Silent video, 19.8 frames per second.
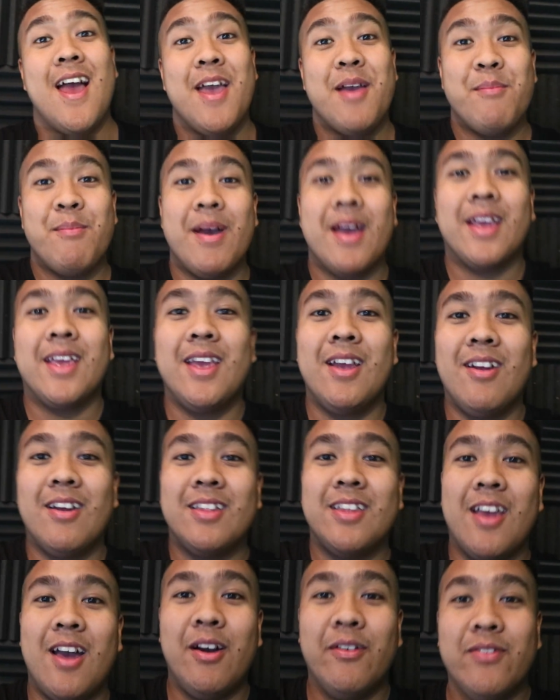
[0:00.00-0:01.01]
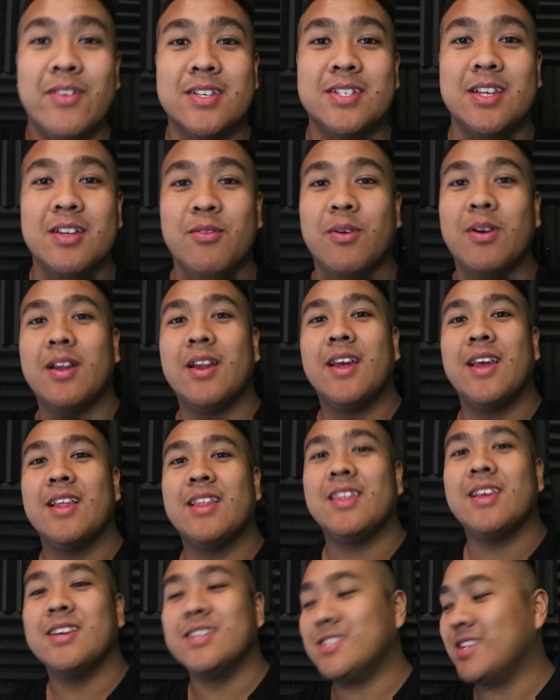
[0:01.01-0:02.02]
I am back here at the office and we're gonna
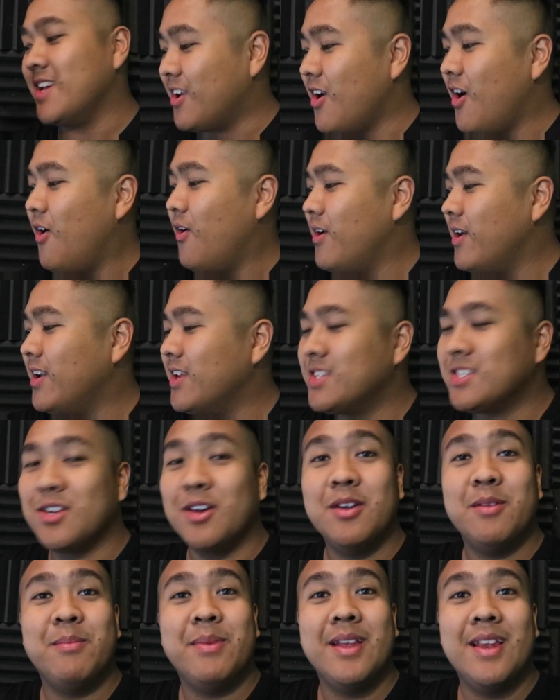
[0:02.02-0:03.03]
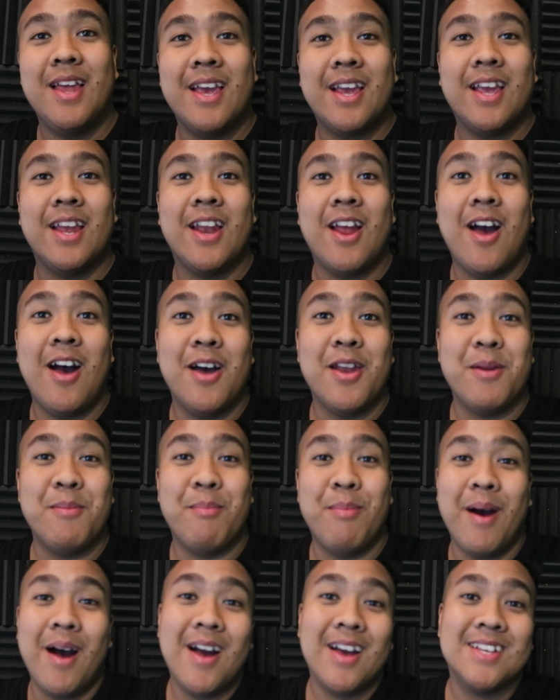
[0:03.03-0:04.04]
get things going. It's gonna be like an
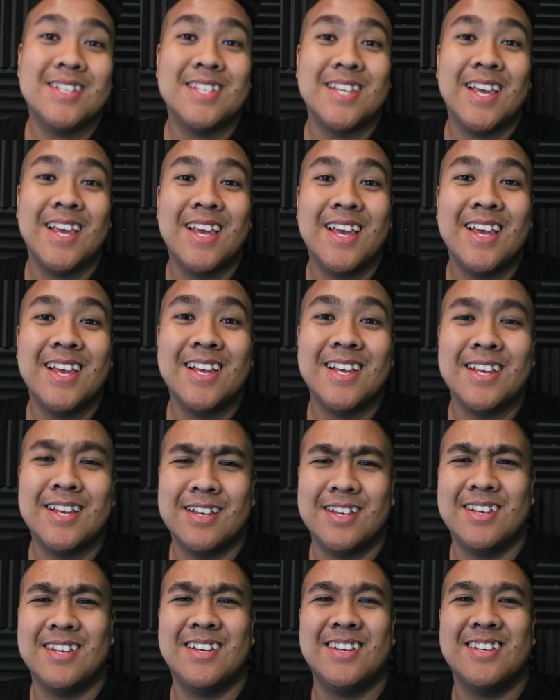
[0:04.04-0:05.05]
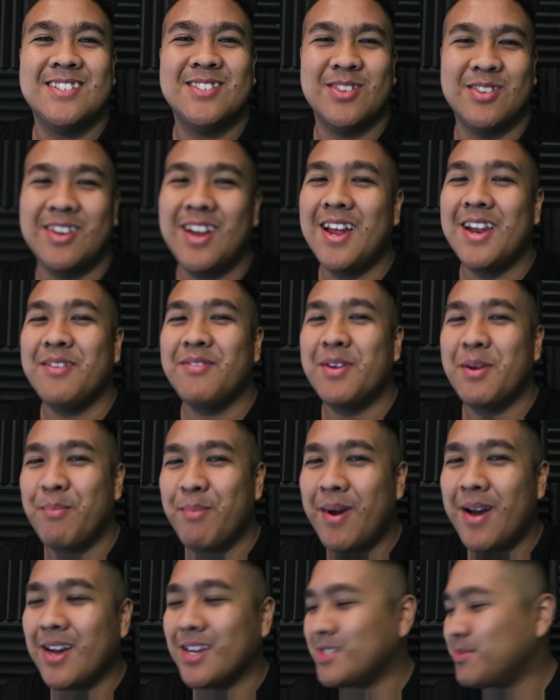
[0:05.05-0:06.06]
unboxing. So not even a
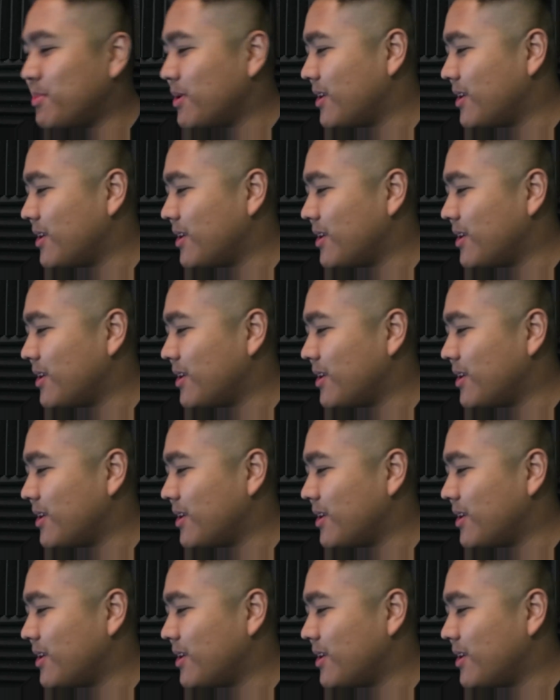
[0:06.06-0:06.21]
box,